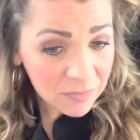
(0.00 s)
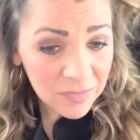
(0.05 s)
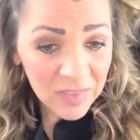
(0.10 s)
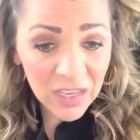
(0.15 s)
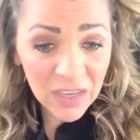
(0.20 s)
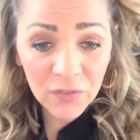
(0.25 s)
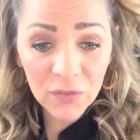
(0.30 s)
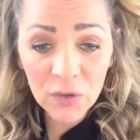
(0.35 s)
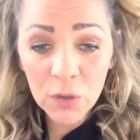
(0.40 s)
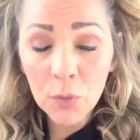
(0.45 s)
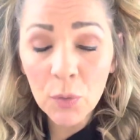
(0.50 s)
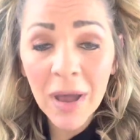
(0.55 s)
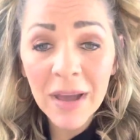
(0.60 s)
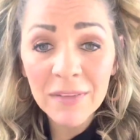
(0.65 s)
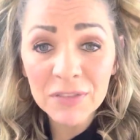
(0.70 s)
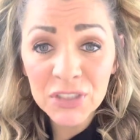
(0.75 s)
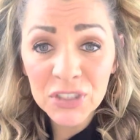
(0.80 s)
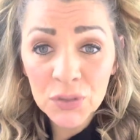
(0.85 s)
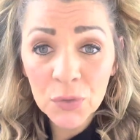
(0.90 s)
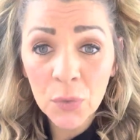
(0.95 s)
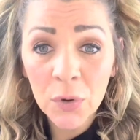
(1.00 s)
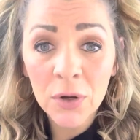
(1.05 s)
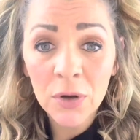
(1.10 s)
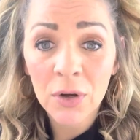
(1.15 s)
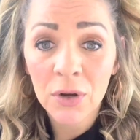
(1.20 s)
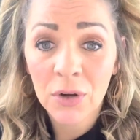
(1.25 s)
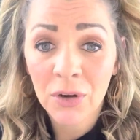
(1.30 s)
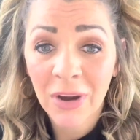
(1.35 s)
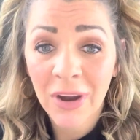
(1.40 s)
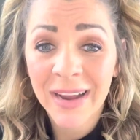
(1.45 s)
If you have sore
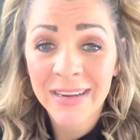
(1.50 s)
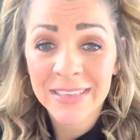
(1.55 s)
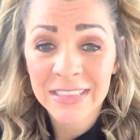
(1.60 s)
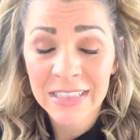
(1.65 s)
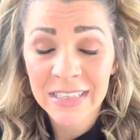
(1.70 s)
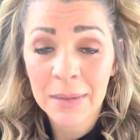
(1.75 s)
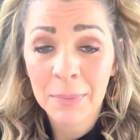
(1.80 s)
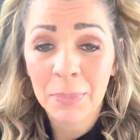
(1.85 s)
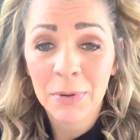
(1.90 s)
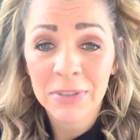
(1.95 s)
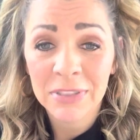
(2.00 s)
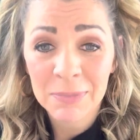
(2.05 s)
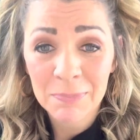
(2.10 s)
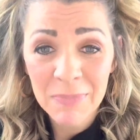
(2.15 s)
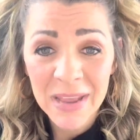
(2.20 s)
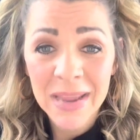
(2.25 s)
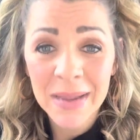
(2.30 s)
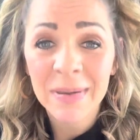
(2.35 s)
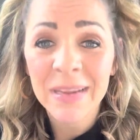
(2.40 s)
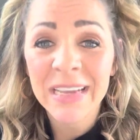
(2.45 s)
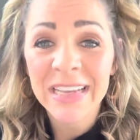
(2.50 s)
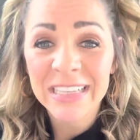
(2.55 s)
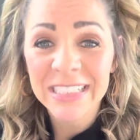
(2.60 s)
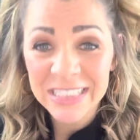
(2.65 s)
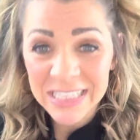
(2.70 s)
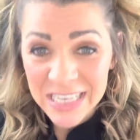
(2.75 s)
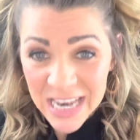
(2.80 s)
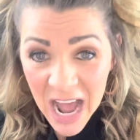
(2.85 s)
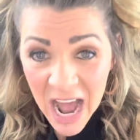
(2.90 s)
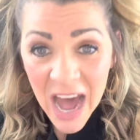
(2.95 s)
or cracked nipples, baby is
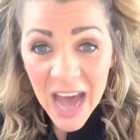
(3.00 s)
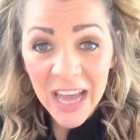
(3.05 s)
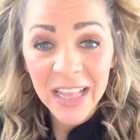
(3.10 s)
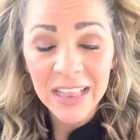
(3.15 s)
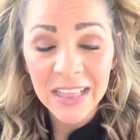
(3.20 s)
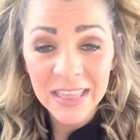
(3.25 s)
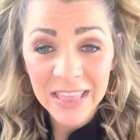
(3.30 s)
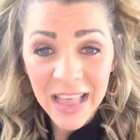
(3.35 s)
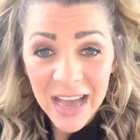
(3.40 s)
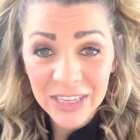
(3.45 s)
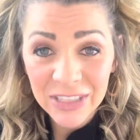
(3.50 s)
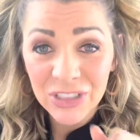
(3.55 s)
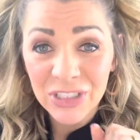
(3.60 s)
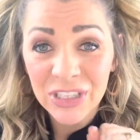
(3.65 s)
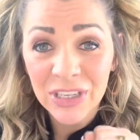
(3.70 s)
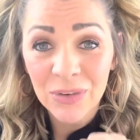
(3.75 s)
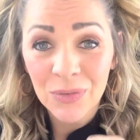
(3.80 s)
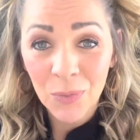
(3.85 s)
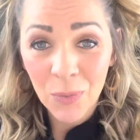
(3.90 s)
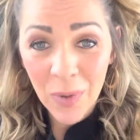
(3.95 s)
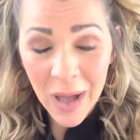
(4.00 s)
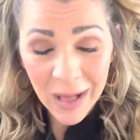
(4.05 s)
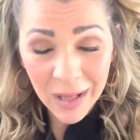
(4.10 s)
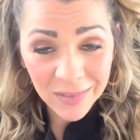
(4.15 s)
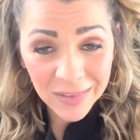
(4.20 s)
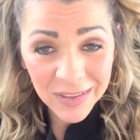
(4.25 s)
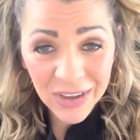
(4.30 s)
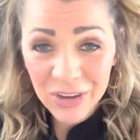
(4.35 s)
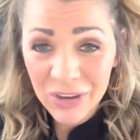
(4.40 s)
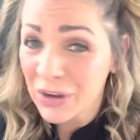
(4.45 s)
not latching
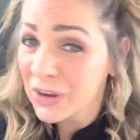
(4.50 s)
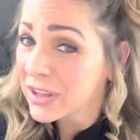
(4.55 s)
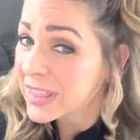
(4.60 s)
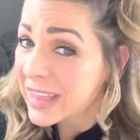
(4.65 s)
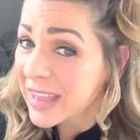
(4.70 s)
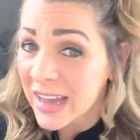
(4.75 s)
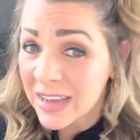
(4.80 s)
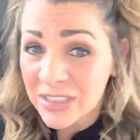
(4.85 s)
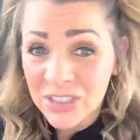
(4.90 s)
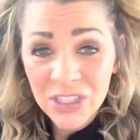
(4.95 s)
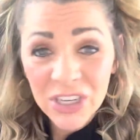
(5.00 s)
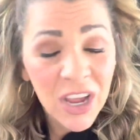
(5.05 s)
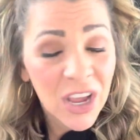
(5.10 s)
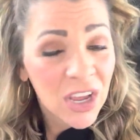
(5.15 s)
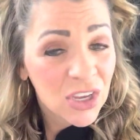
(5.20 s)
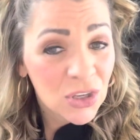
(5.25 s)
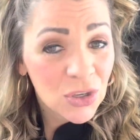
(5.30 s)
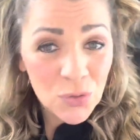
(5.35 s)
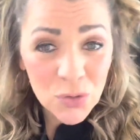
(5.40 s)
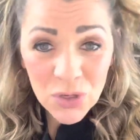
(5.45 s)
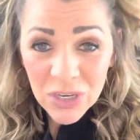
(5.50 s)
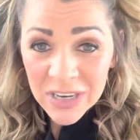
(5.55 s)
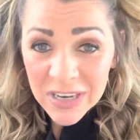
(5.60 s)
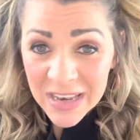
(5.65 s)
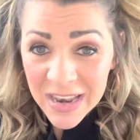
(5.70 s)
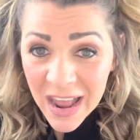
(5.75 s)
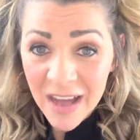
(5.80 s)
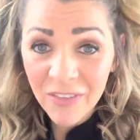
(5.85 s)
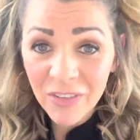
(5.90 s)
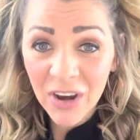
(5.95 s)
well. A good latch, you should
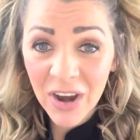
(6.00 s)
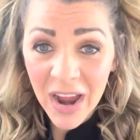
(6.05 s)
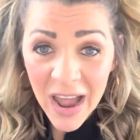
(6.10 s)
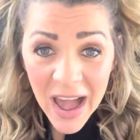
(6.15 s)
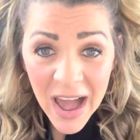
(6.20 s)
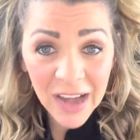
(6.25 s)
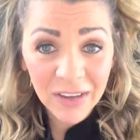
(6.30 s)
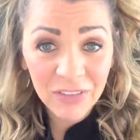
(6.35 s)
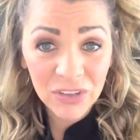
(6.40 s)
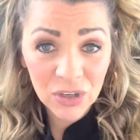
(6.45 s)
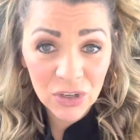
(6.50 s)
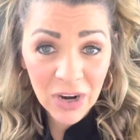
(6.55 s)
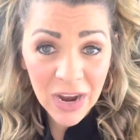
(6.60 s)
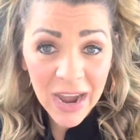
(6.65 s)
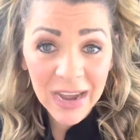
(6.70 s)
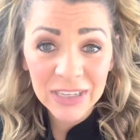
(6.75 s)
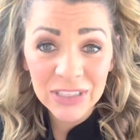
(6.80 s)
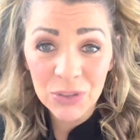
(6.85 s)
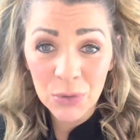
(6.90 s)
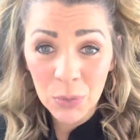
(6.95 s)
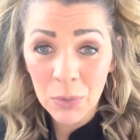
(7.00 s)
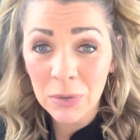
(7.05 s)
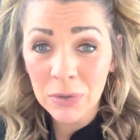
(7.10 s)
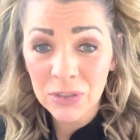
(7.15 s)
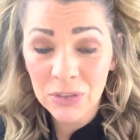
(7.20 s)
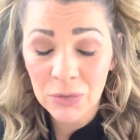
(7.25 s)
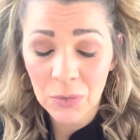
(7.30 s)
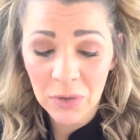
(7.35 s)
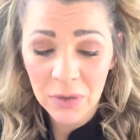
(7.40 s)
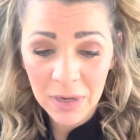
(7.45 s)
never have cracked or
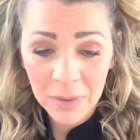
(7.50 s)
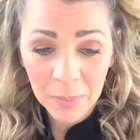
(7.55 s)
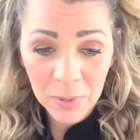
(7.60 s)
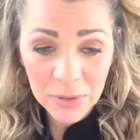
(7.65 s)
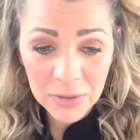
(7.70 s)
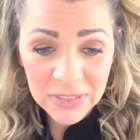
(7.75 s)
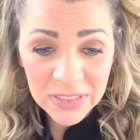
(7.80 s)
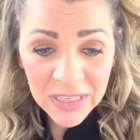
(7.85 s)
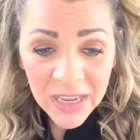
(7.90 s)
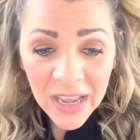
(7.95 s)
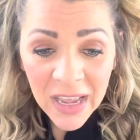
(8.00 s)
sore nipples.